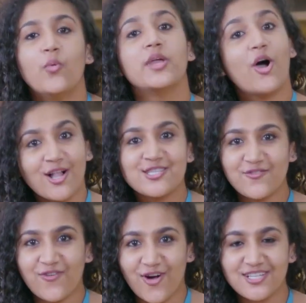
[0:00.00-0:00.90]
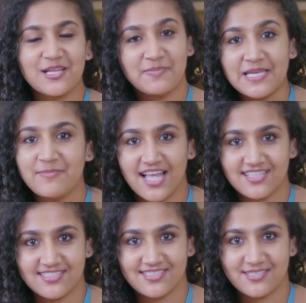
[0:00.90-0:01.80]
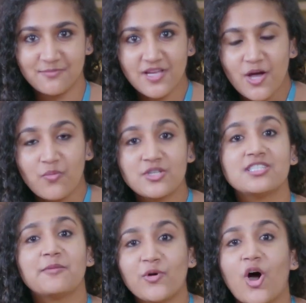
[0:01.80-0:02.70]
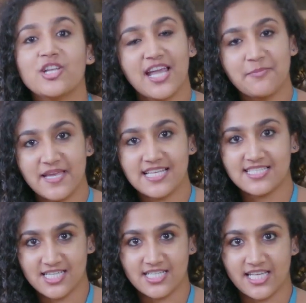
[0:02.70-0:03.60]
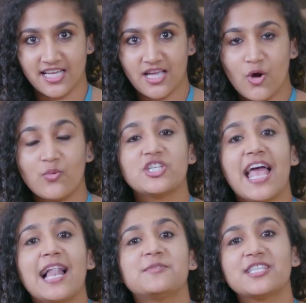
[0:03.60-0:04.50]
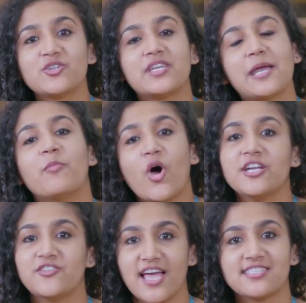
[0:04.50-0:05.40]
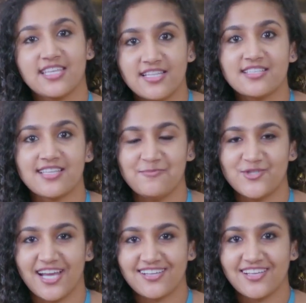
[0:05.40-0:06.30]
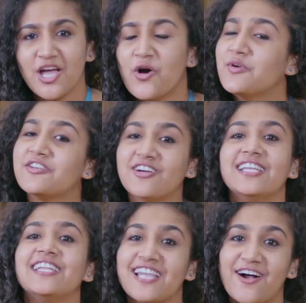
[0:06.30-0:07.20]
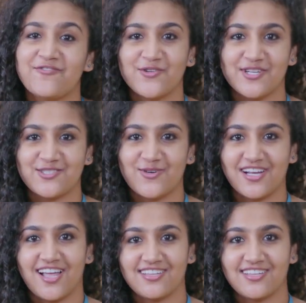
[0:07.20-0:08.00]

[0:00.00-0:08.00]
We also follow the PBL system, which is a project-based learning, which helps us to take more interest in the subject. We really love going to our